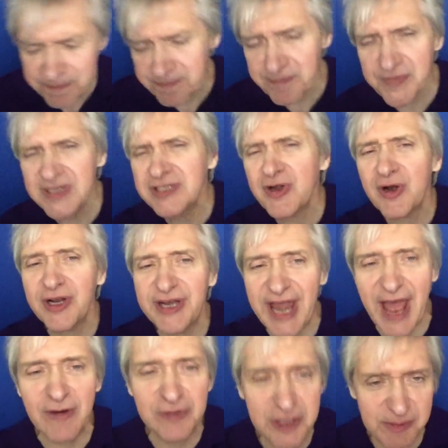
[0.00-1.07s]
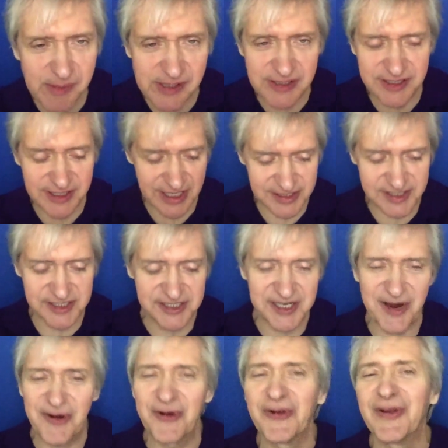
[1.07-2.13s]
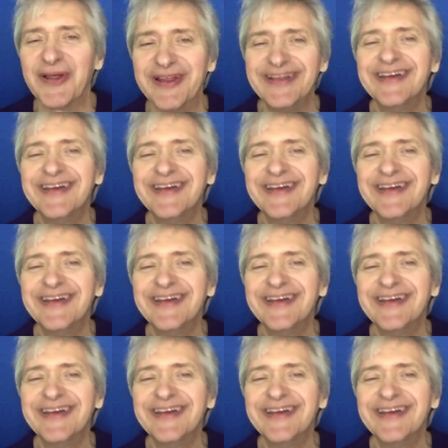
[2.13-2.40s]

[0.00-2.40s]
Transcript: These aren't announcements necessarily.